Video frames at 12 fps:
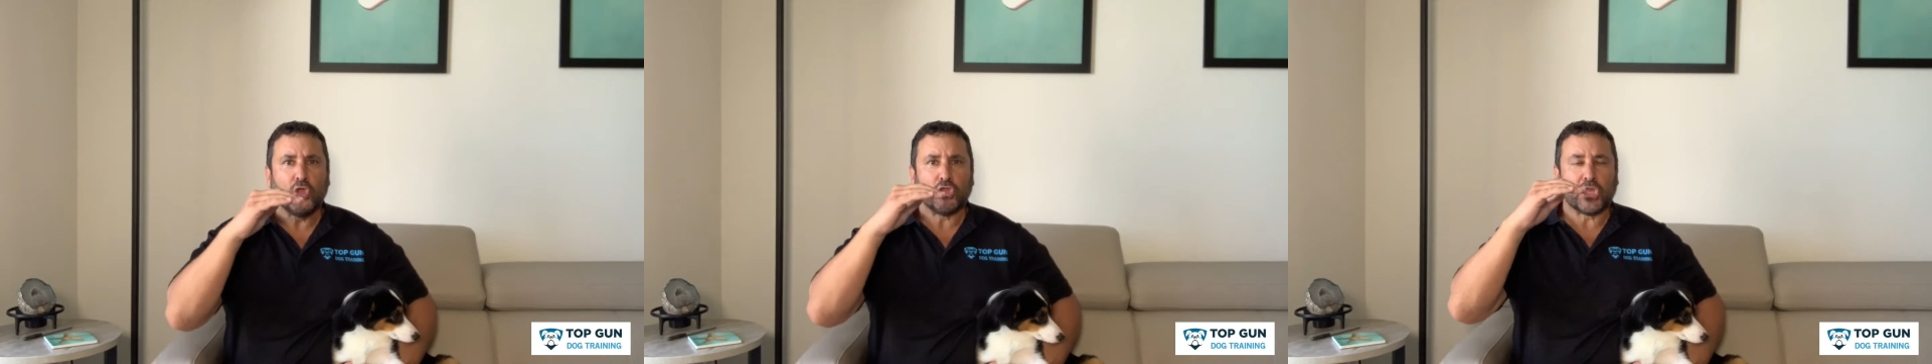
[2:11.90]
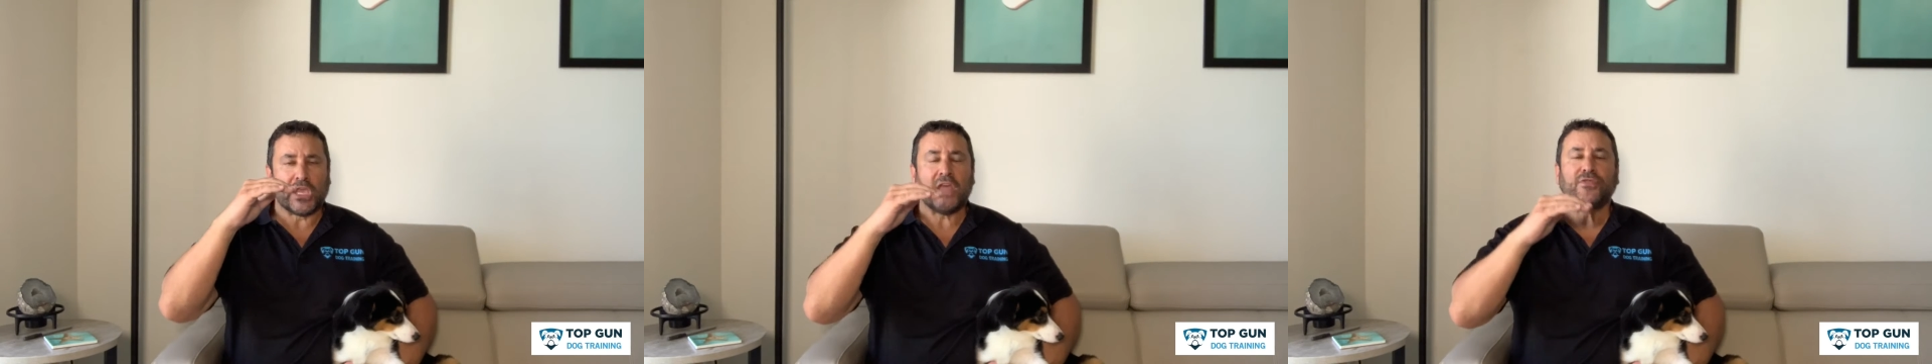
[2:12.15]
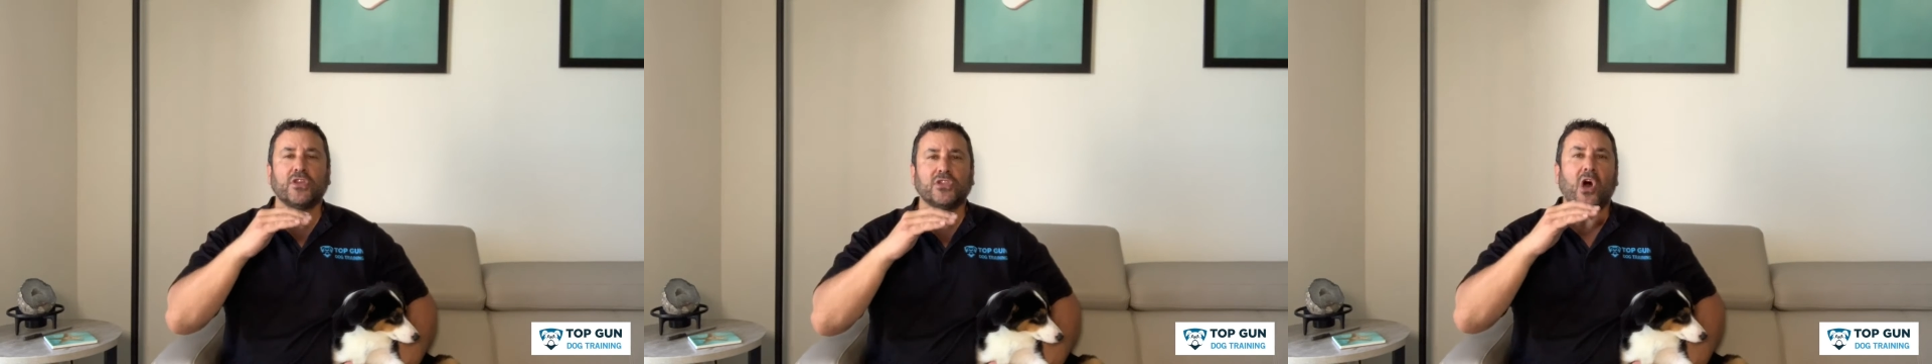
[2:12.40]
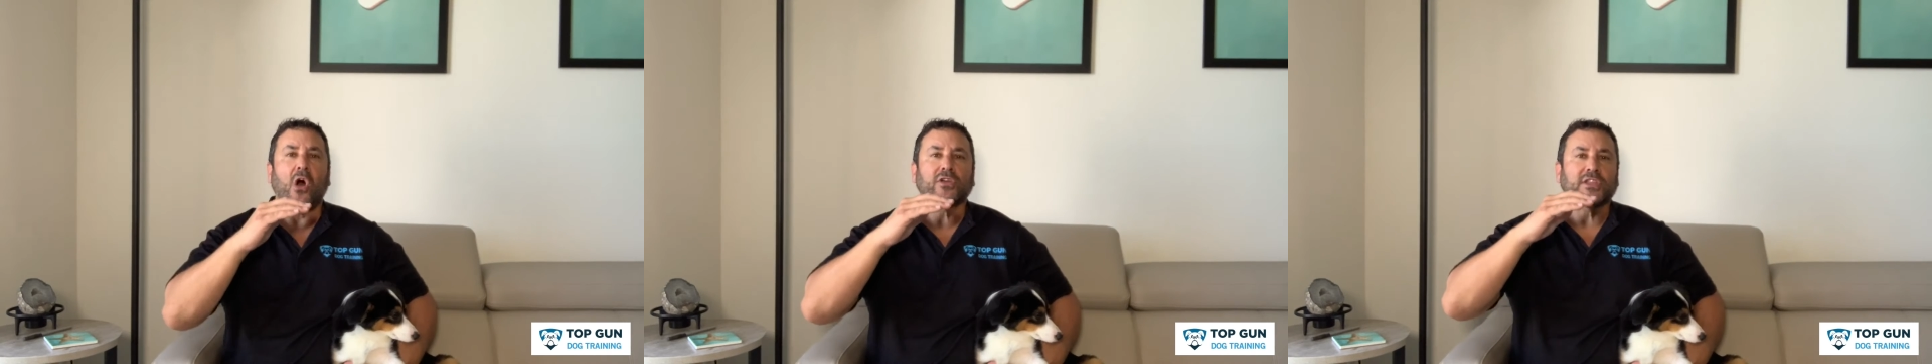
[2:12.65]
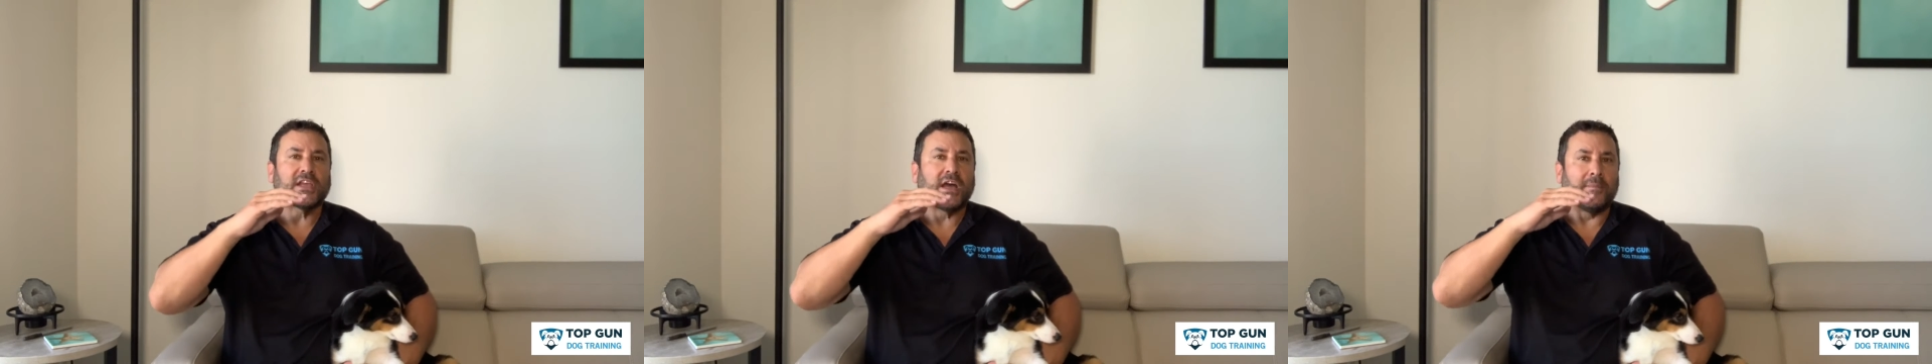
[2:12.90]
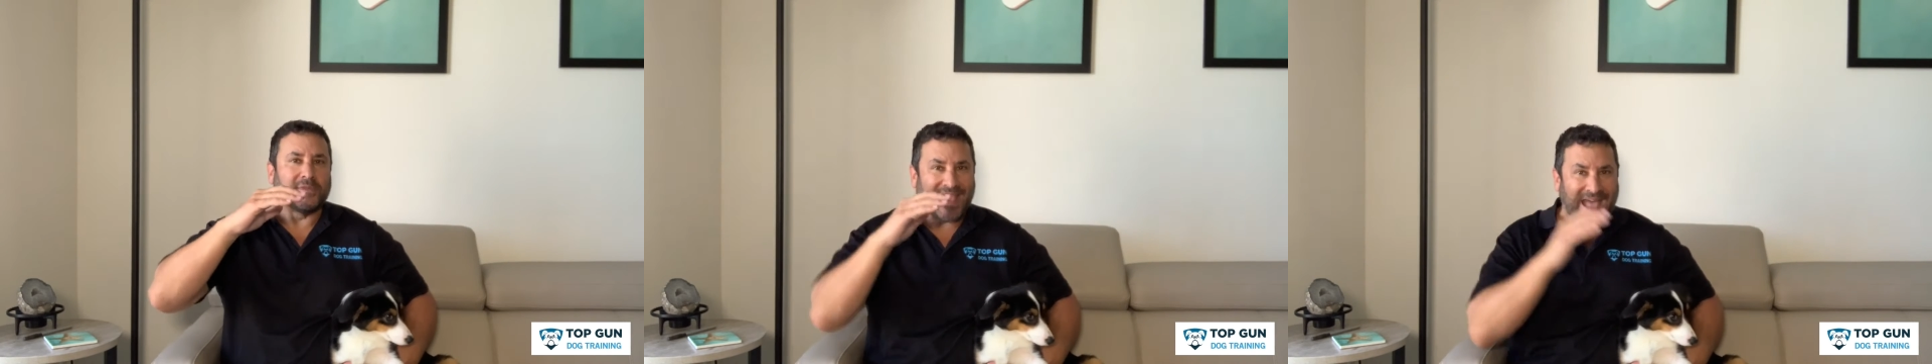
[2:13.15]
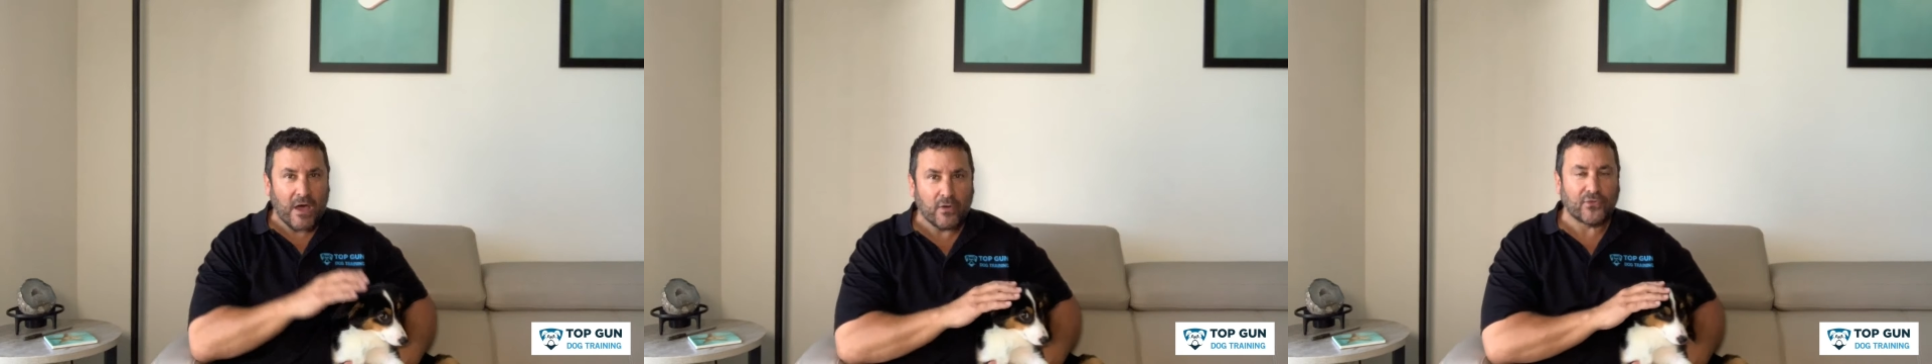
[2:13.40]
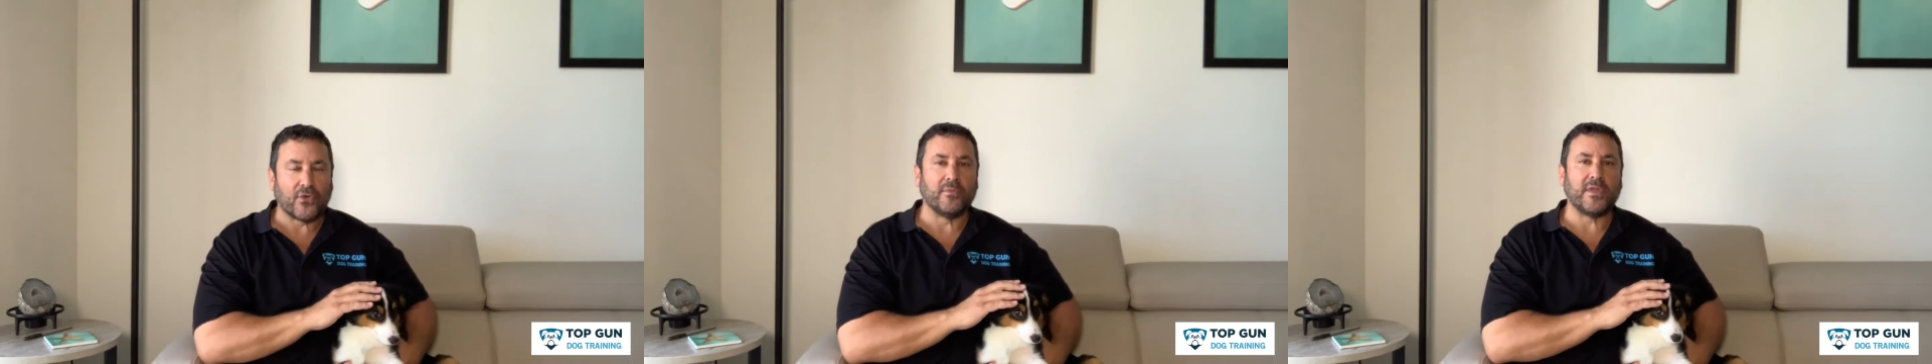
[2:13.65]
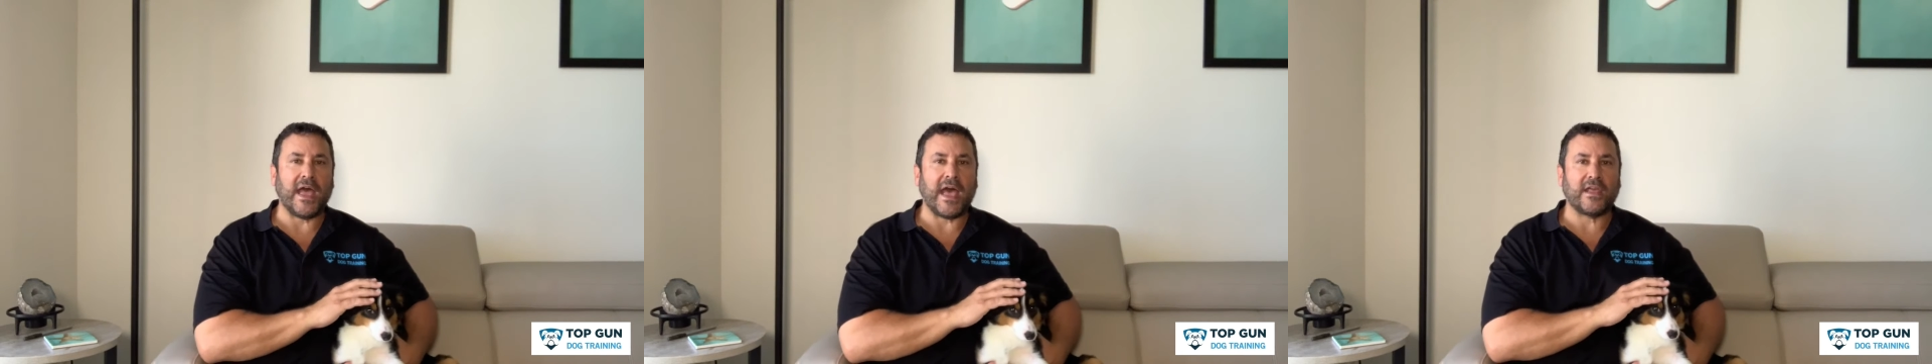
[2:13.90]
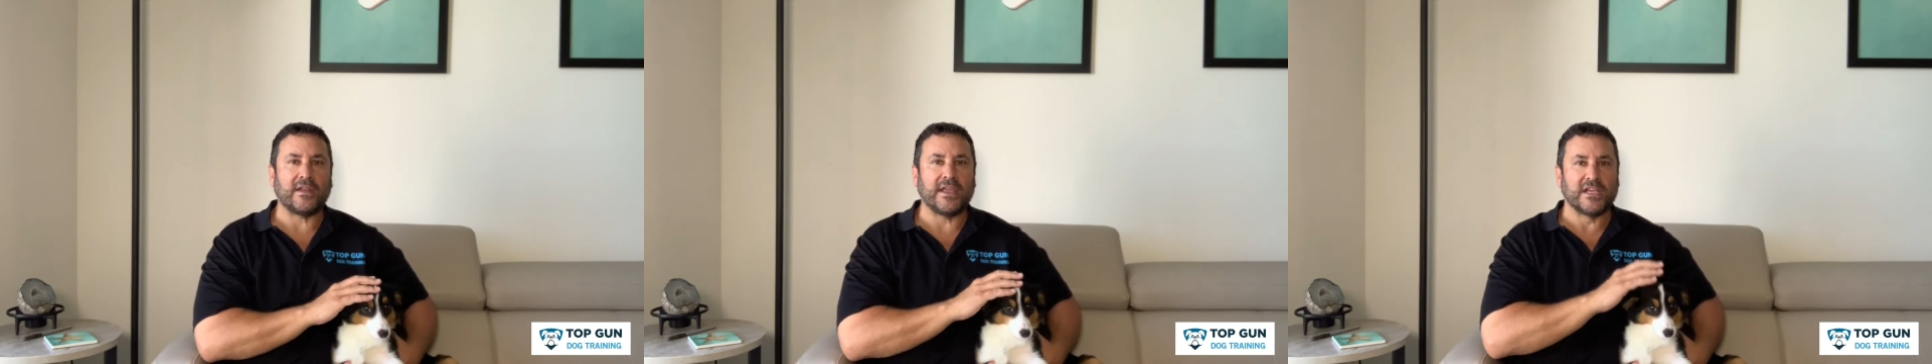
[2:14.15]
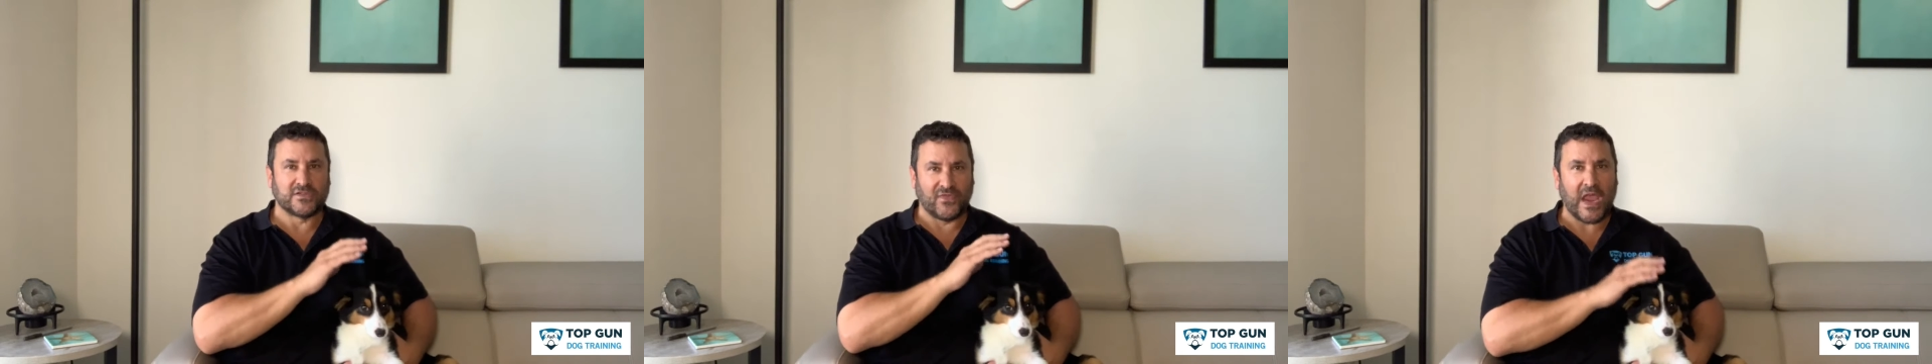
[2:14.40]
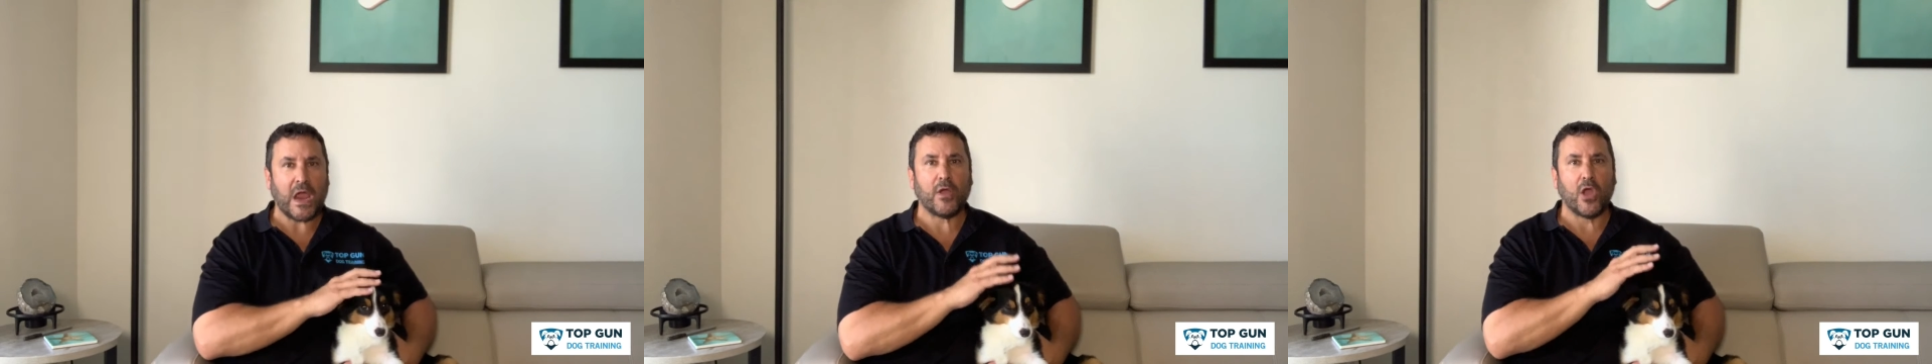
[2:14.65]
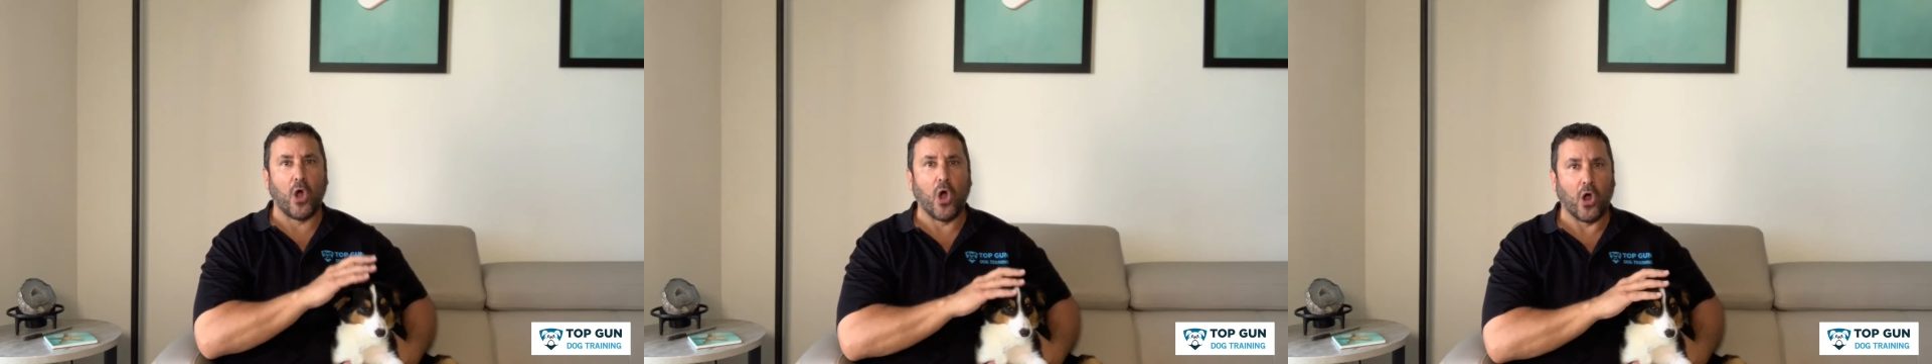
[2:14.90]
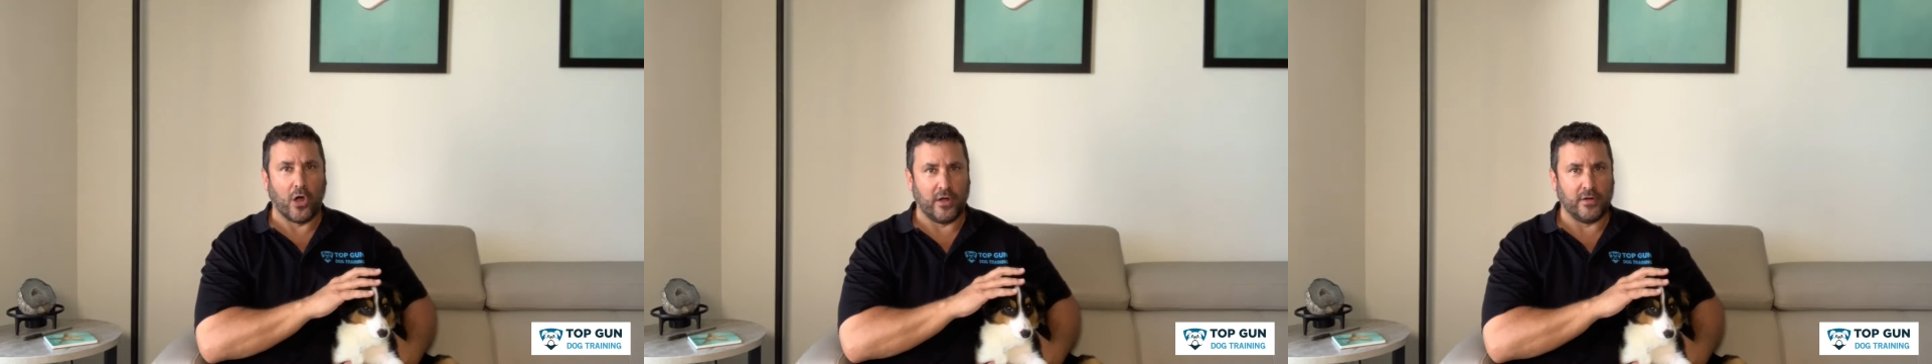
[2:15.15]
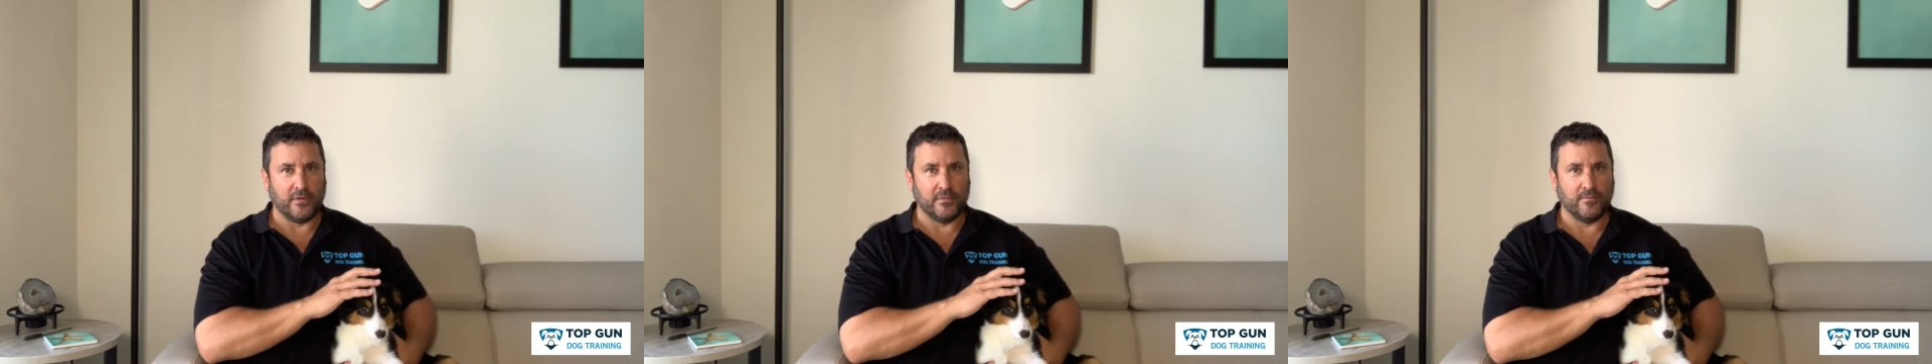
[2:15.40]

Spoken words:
to get the dog to come down from that is very hard.